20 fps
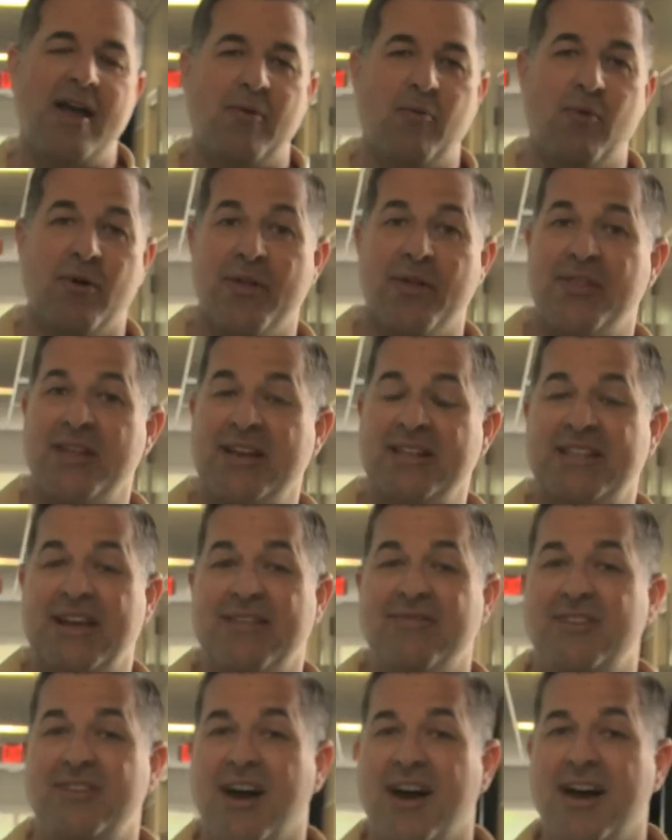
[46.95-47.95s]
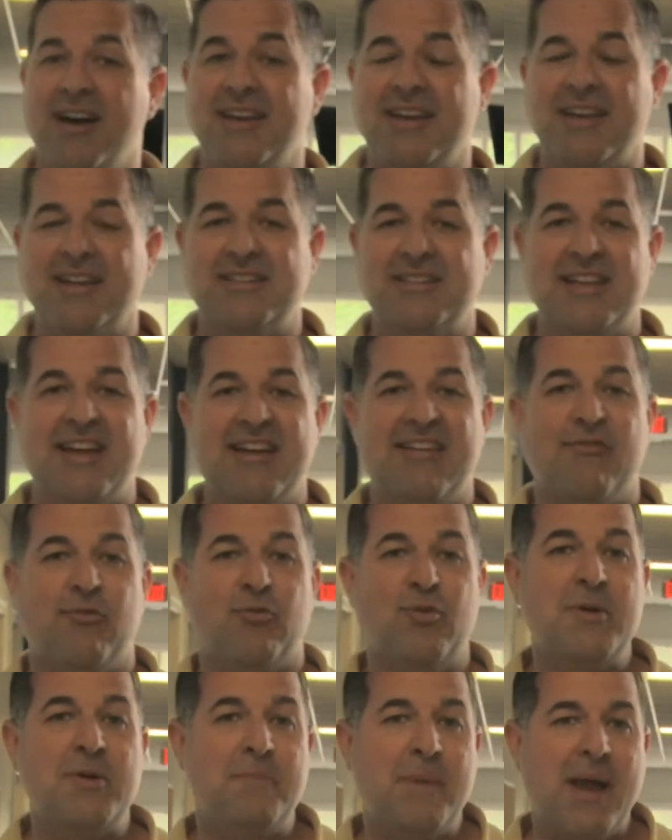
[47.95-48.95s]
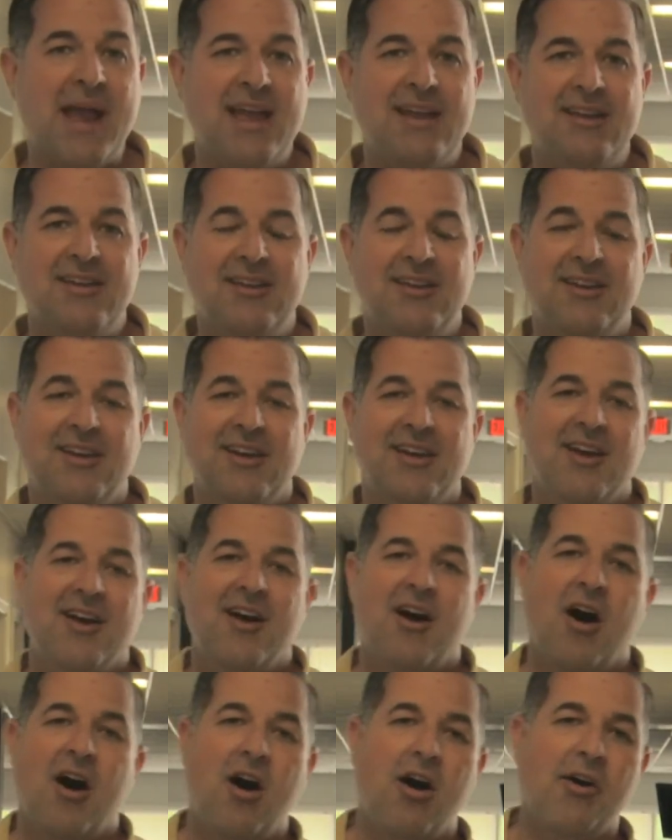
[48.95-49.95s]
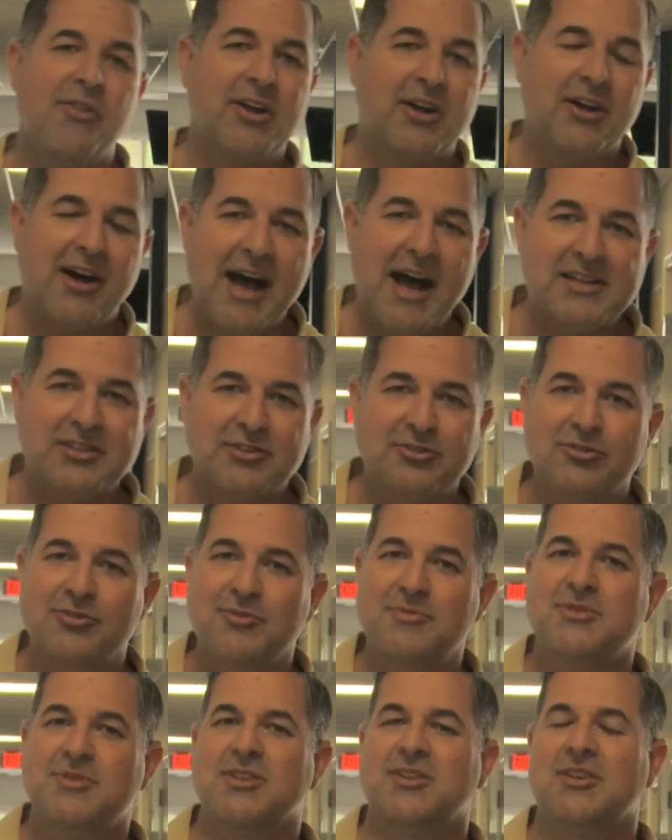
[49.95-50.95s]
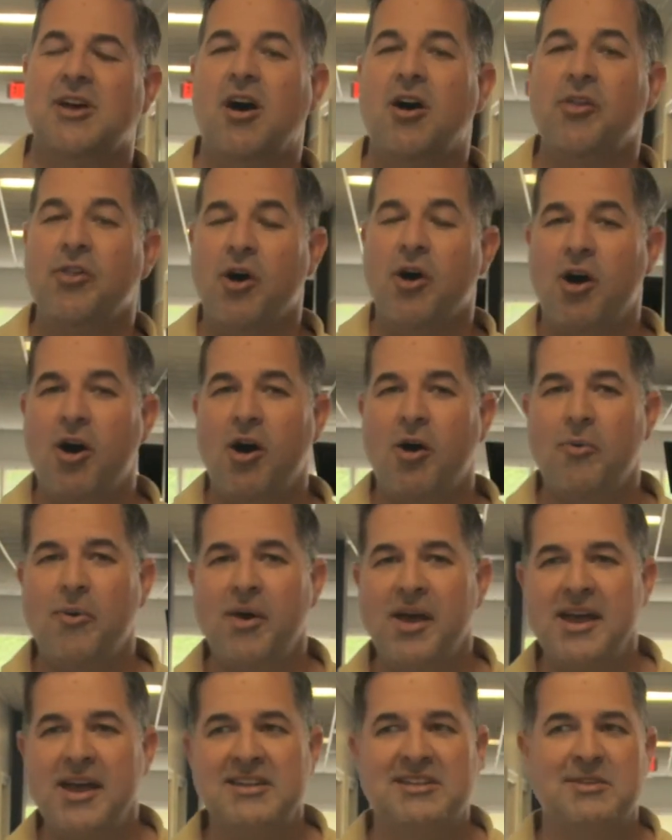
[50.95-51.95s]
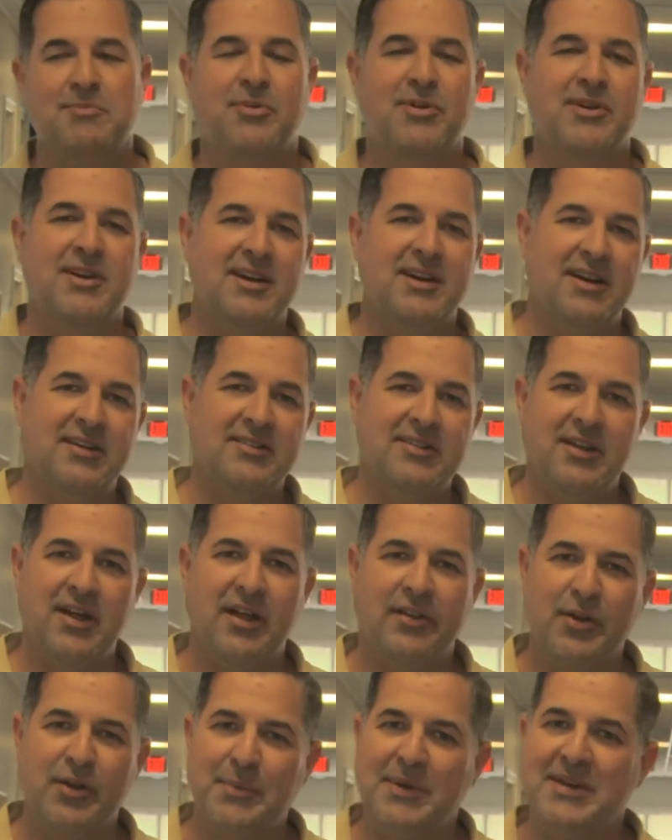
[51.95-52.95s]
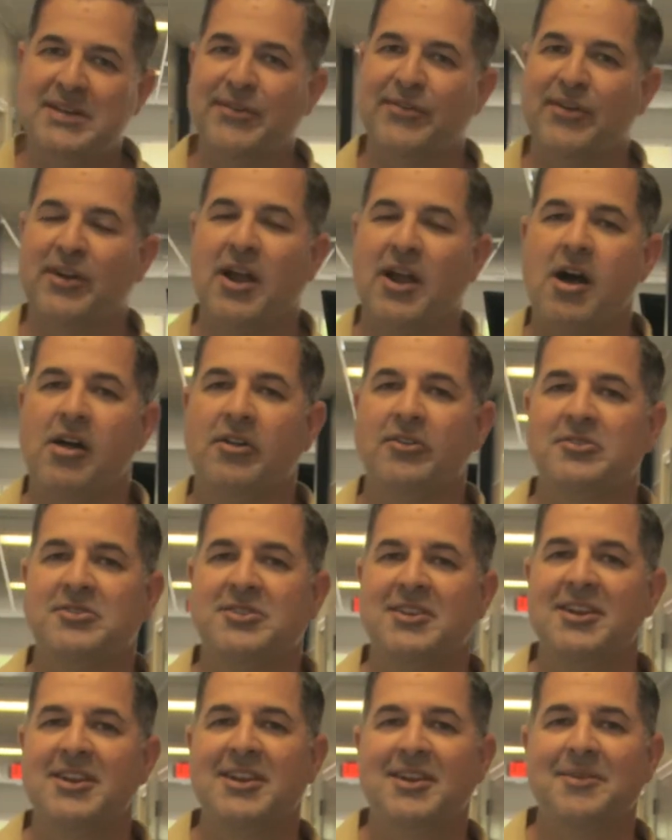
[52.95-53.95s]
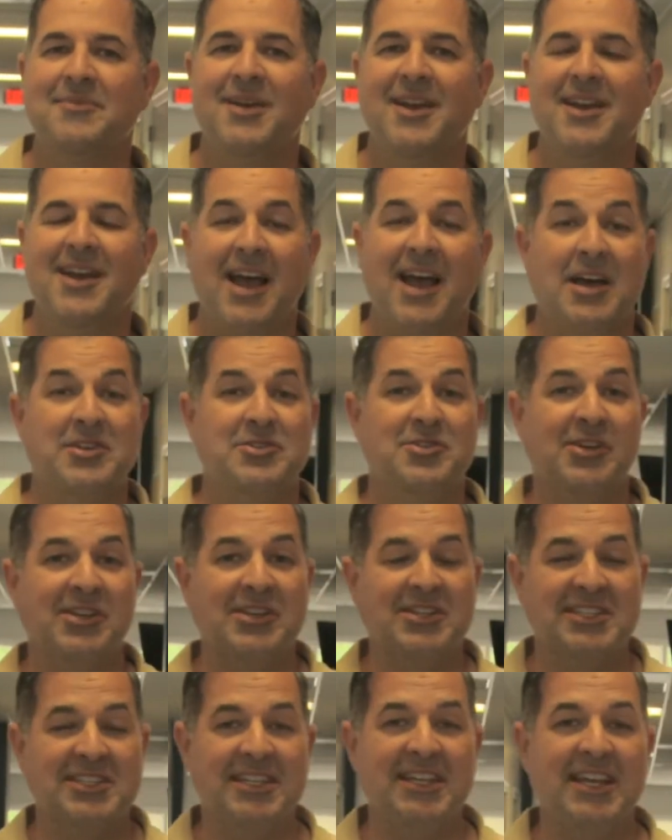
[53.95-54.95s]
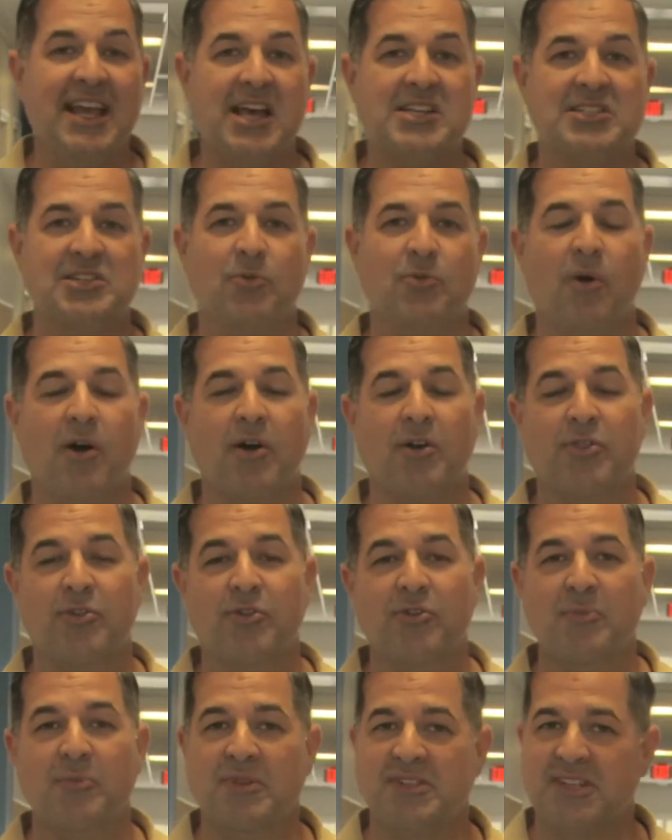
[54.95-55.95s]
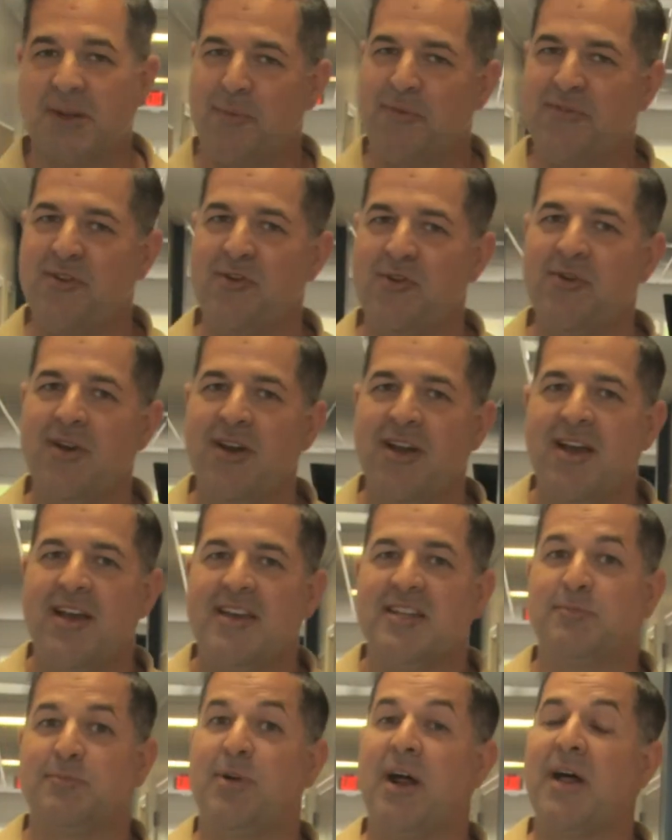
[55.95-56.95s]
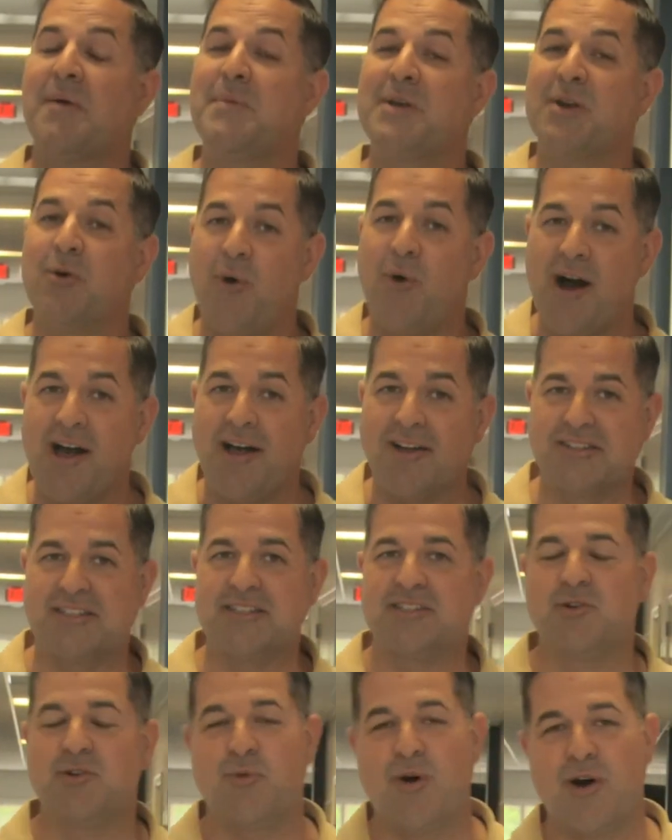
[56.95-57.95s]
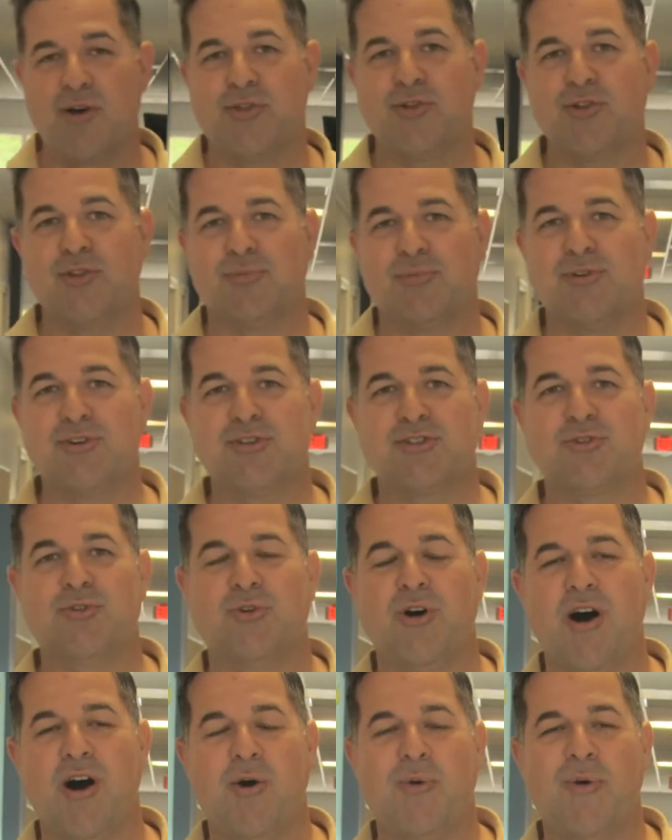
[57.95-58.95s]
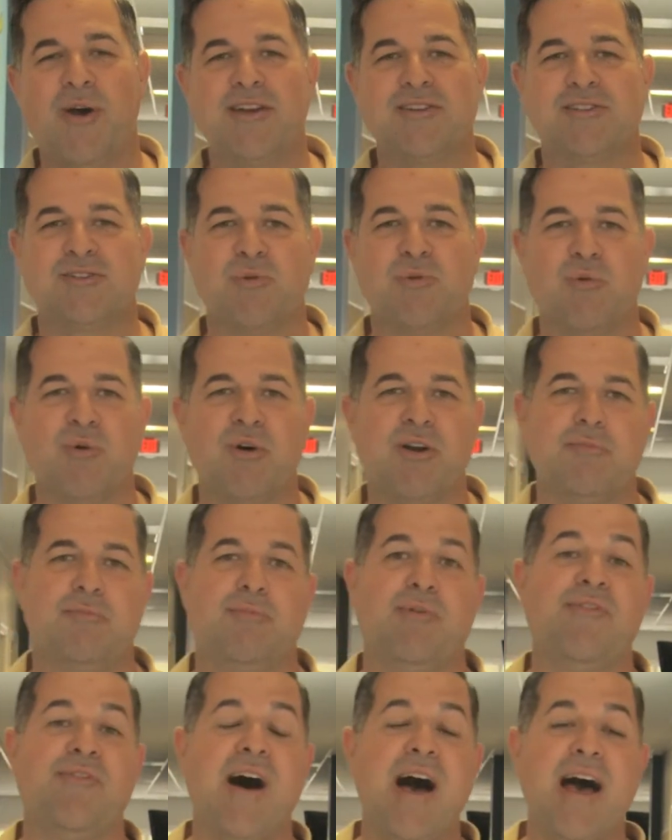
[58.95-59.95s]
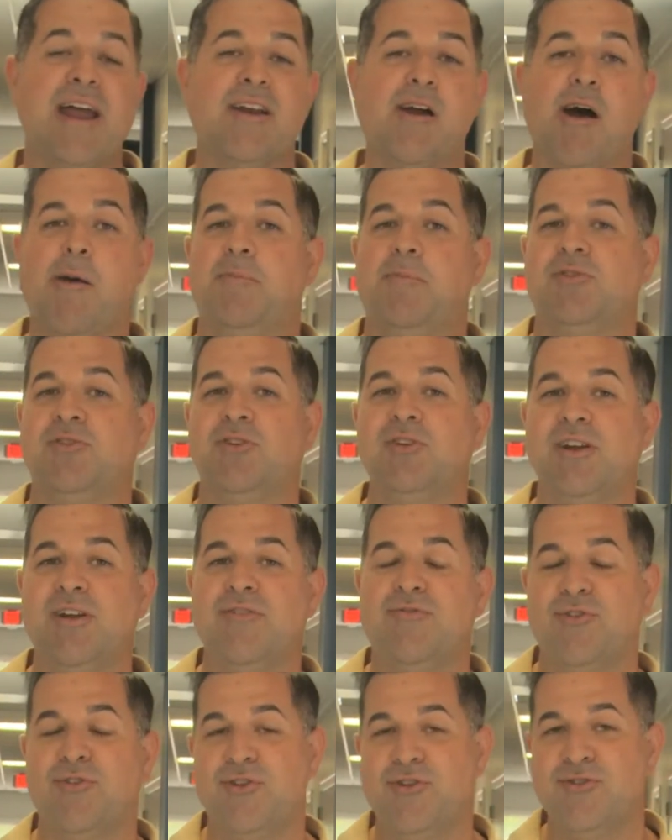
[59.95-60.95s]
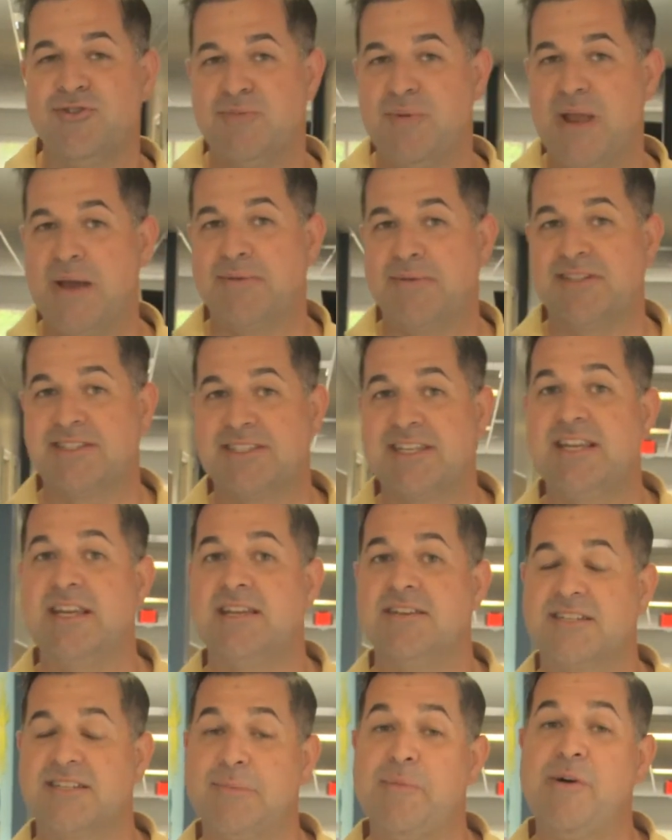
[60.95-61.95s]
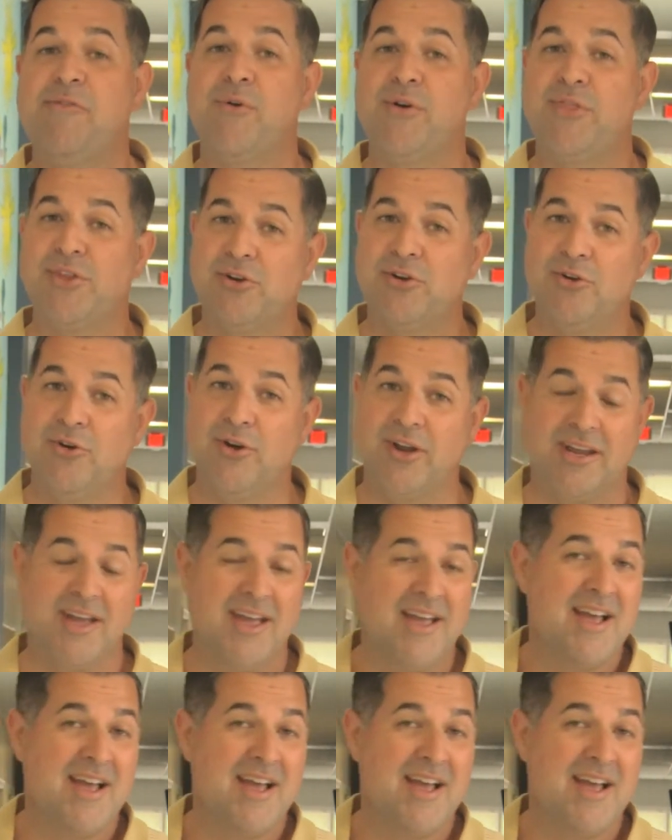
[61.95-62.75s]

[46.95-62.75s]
One of the things they've done is they've repainted all the classrooms, all the hallways, and put in a little bit different color scheme, as you can see as you walk through. Some of you, it's probably been a while since you walked through the preschool hallways, so we wanted to provide an opportunity for you to be able to see some of what they're doing.